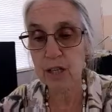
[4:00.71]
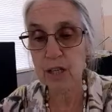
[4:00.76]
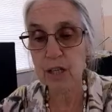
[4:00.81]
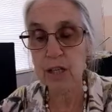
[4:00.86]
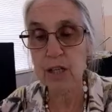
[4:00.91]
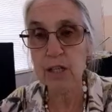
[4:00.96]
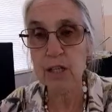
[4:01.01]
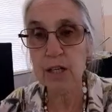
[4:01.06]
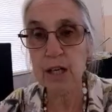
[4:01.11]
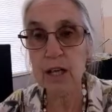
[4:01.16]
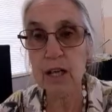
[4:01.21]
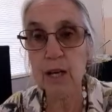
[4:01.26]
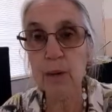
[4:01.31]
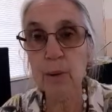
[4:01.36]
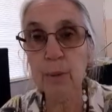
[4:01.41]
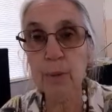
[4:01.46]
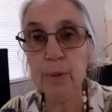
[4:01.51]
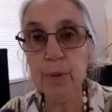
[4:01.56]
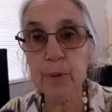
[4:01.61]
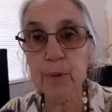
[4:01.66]
to
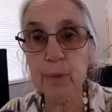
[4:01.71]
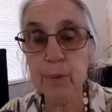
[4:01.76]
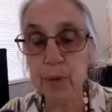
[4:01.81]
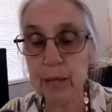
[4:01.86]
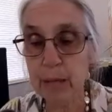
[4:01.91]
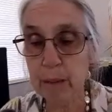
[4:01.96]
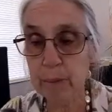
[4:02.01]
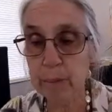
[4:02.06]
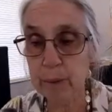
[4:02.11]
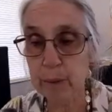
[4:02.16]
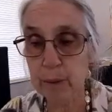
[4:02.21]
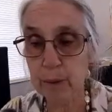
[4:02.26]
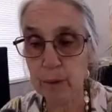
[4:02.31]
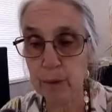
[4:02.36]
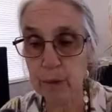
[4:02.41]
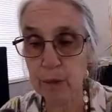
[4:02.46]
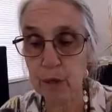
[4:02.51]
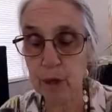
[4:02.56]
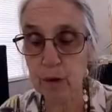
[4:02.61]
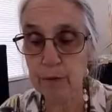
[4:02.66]
help the rebuild
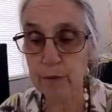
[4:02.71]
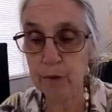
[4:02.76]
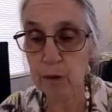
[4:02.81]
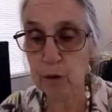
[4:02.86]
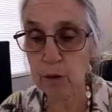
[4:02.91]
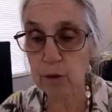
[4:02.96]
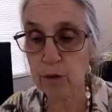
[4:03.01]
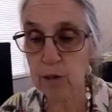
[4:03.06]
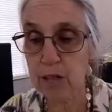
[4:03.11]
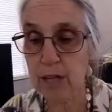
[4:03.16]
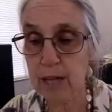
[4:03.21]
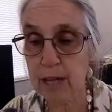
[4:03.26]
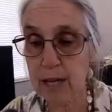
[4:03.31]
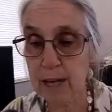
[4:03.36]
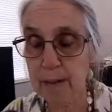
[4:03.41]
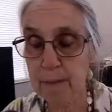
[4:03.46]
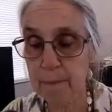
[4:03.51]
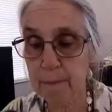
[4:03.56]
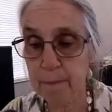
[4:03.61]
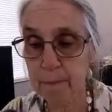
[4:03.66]
of Notre
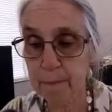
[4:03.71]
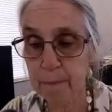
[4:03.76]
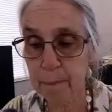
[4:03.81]
Dame.